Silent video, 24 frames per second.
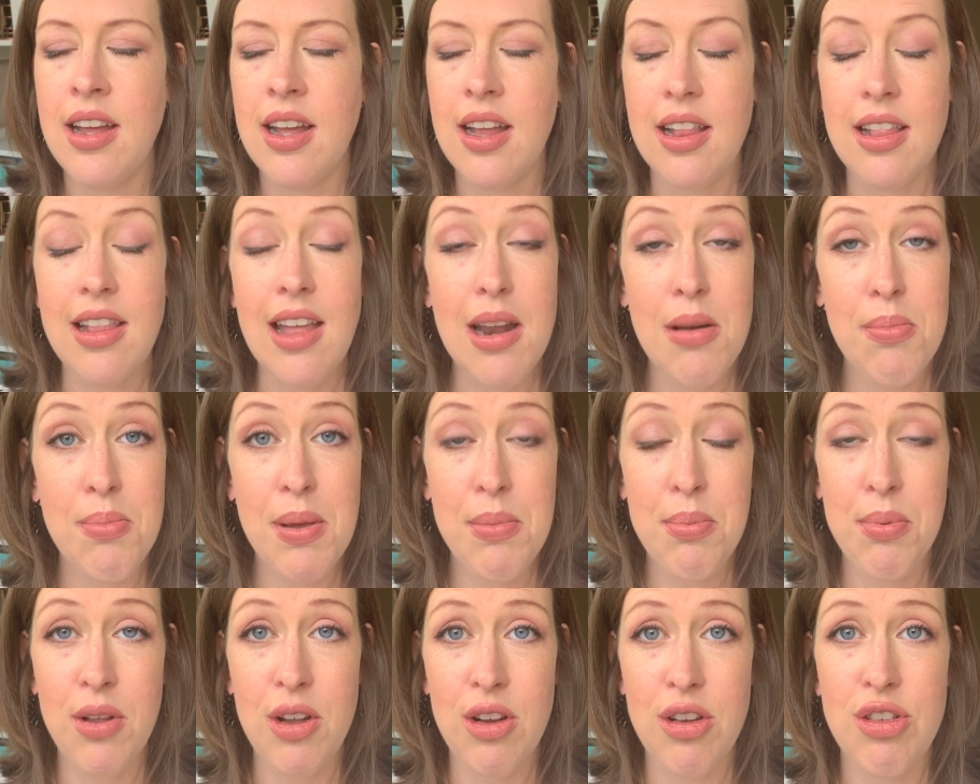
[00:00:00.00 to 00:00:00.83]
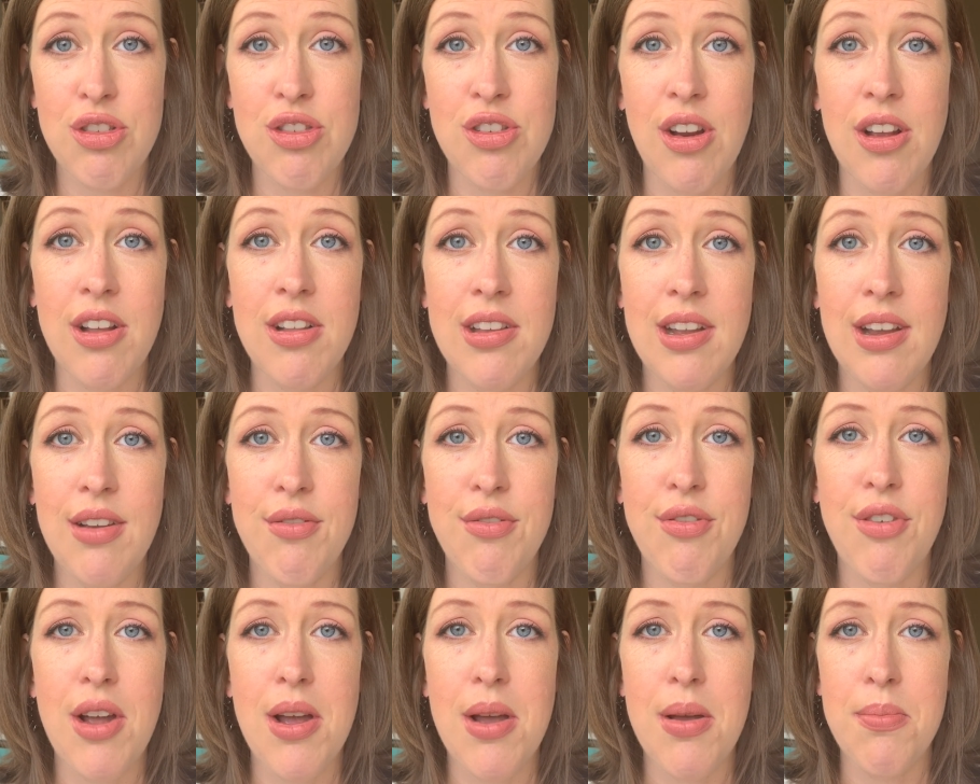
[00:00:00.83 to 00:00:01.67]
a lot of people are struggling
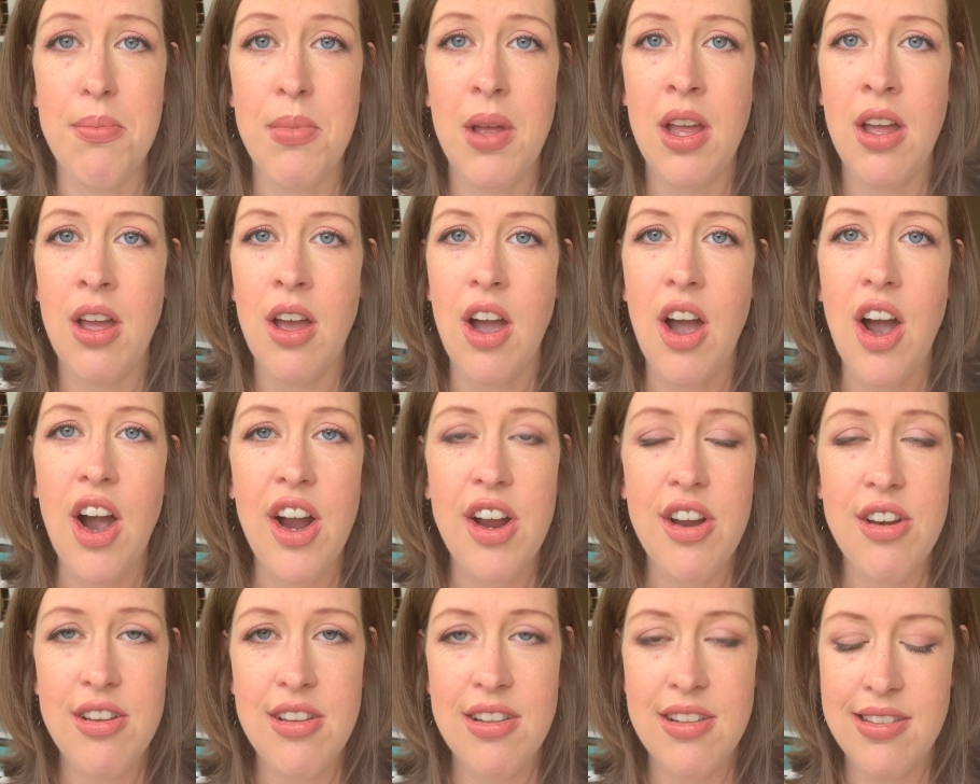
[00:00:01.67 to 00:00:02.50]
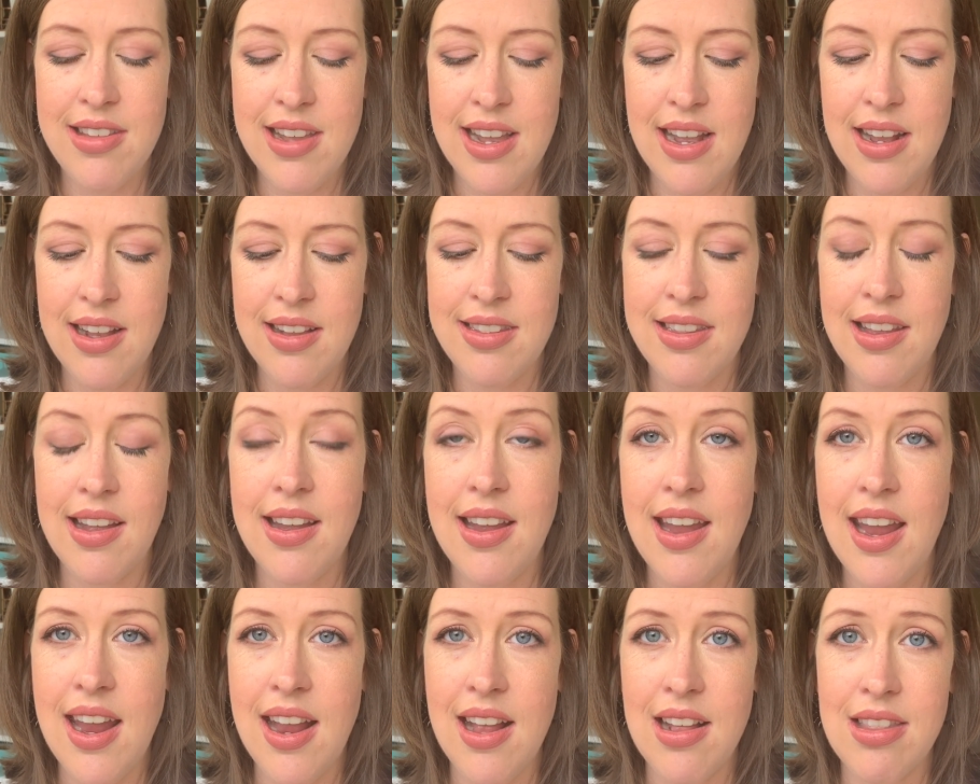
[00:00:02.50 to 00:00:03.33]
from heart disease,
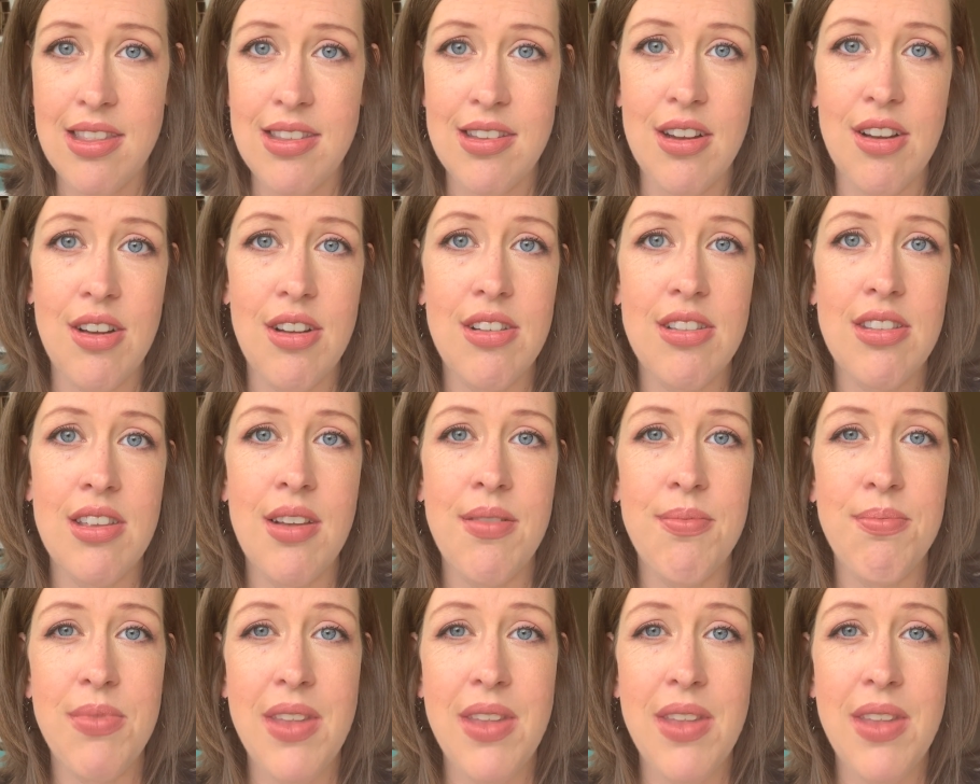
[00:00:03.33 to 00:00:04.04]
cancers,